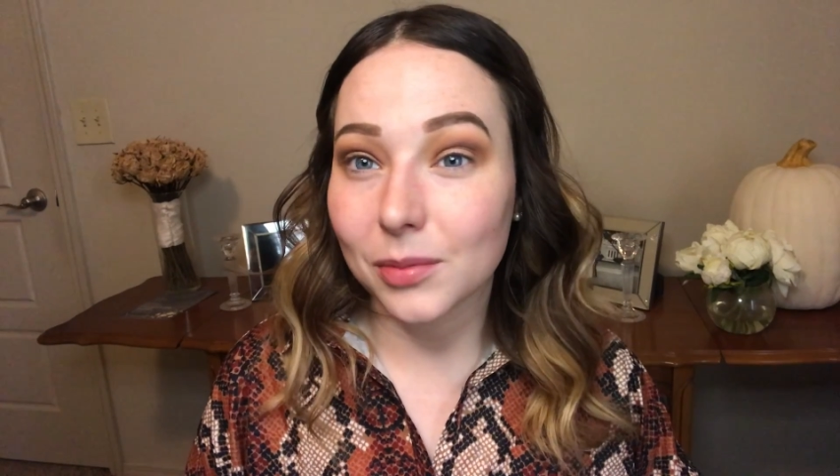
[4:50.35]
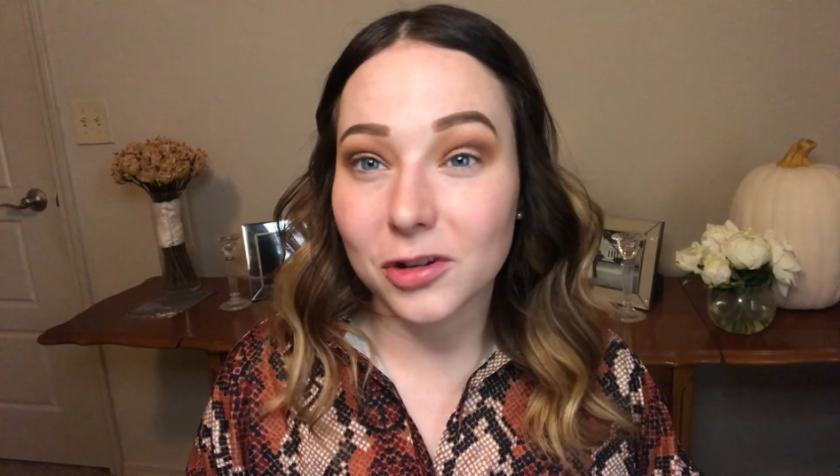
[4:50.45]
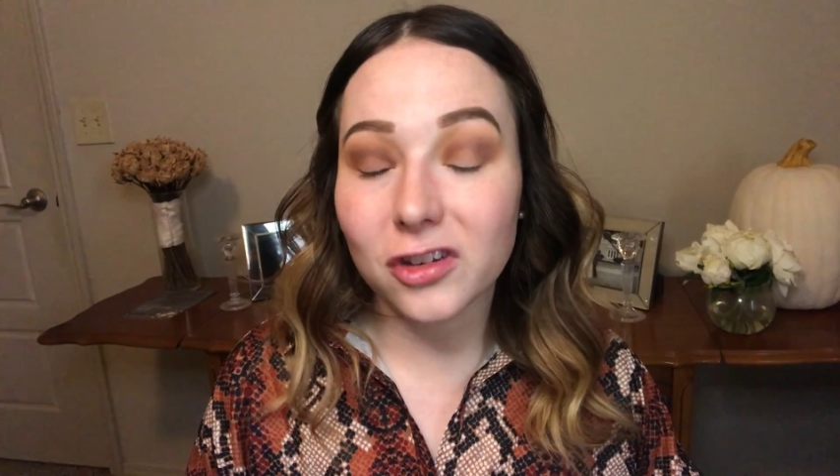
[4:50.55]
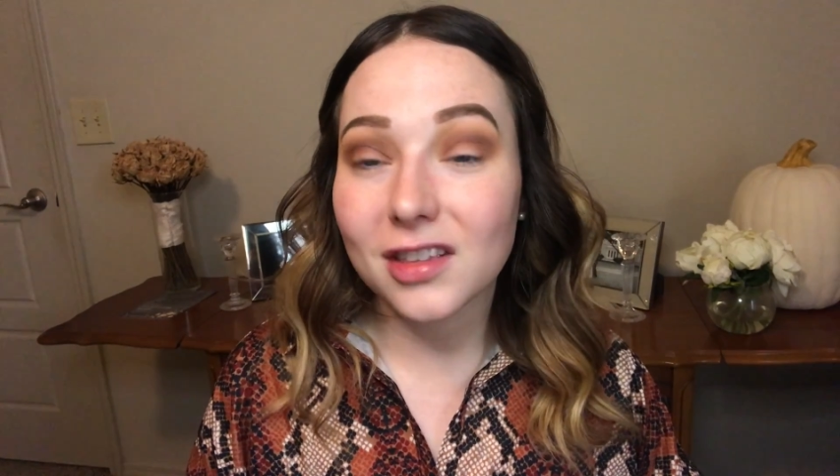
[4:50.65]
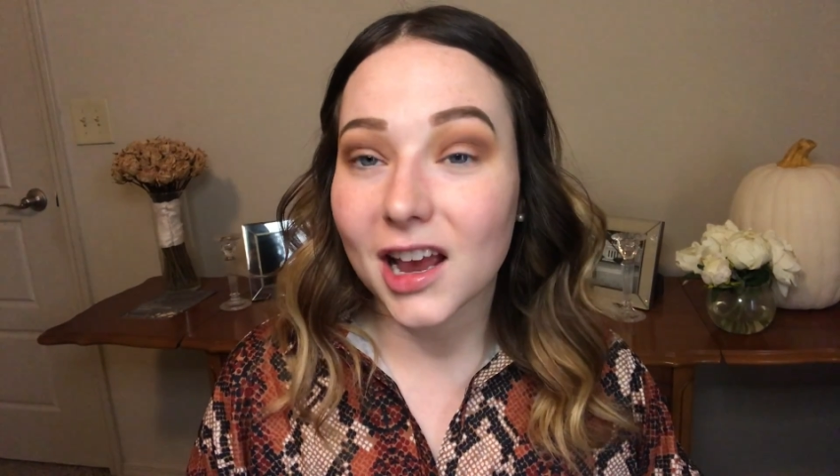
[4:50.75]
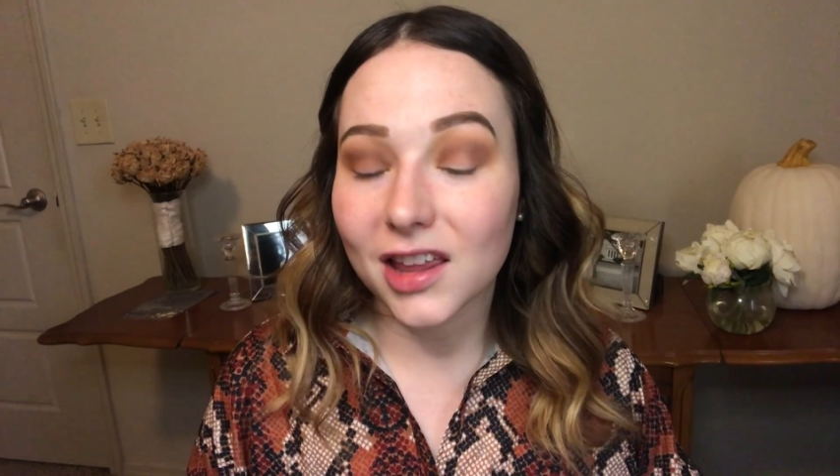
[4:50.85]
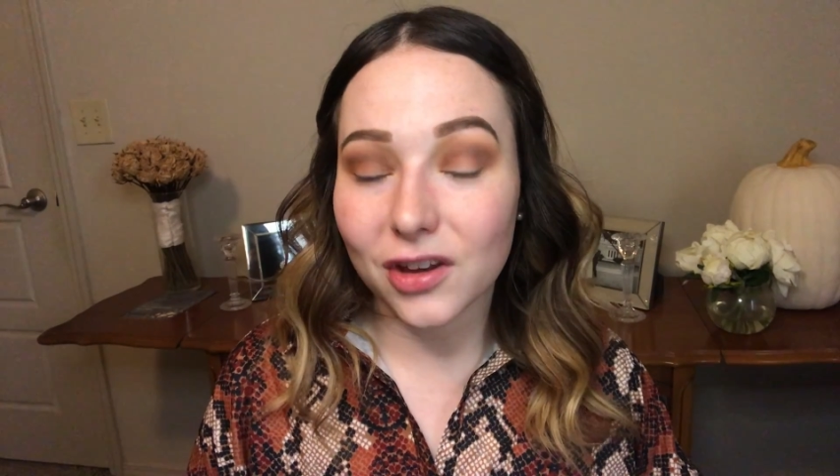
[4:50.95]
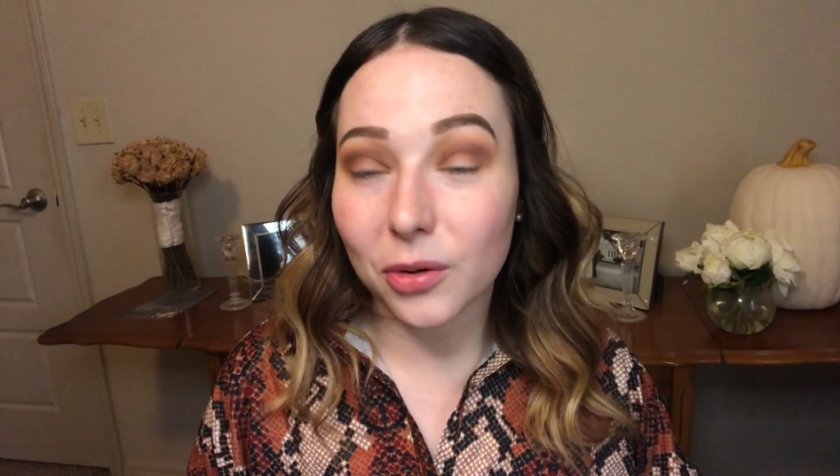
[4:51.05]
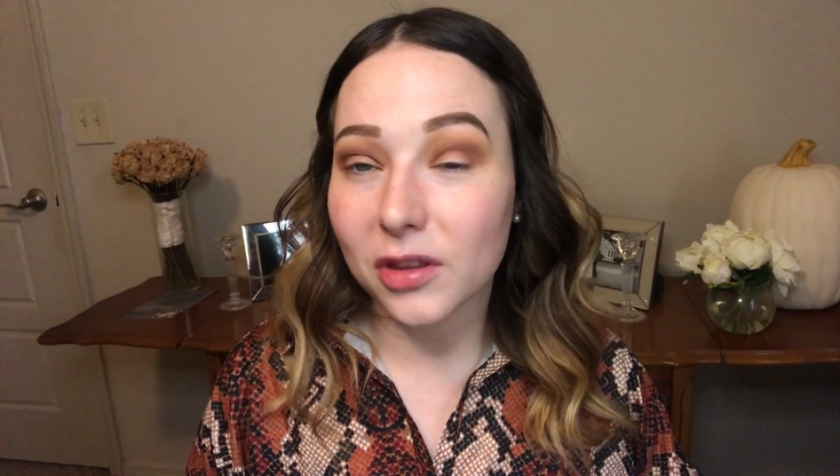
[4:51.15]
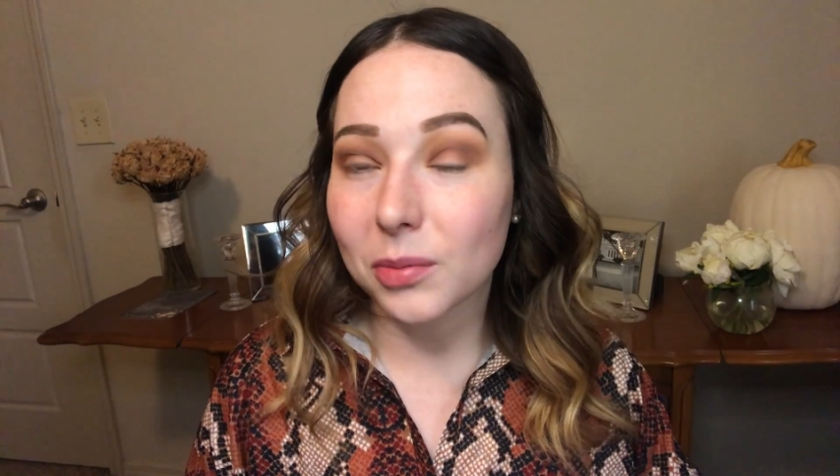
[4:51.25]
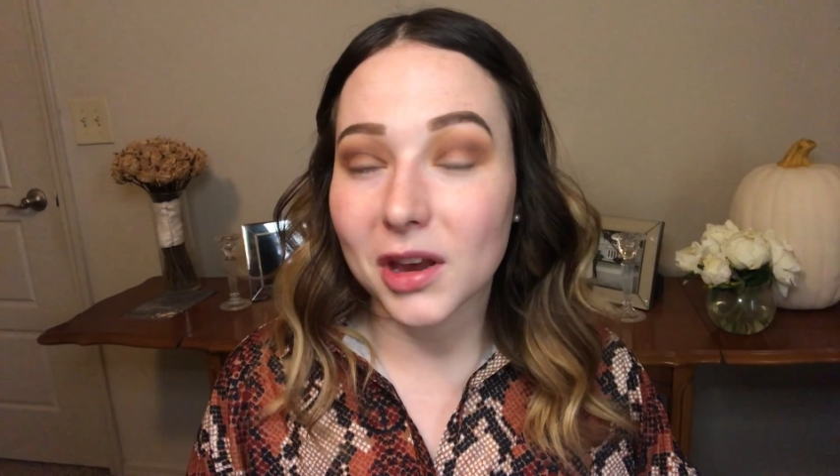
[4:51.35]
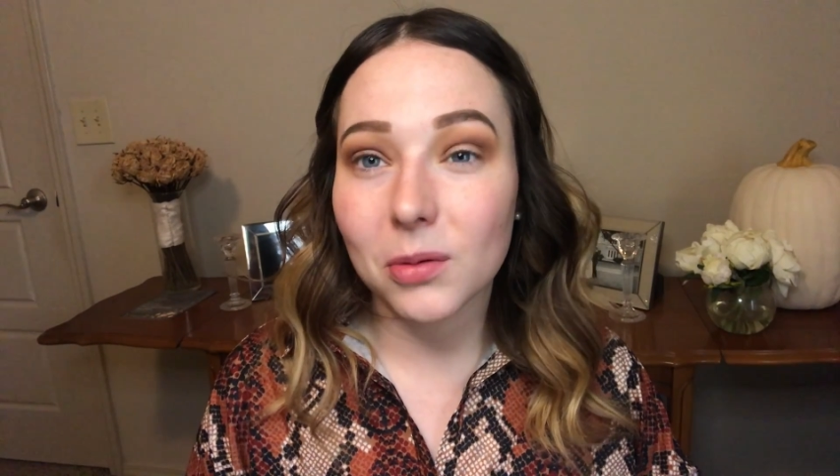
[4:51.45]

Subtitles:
but just hang in there with me.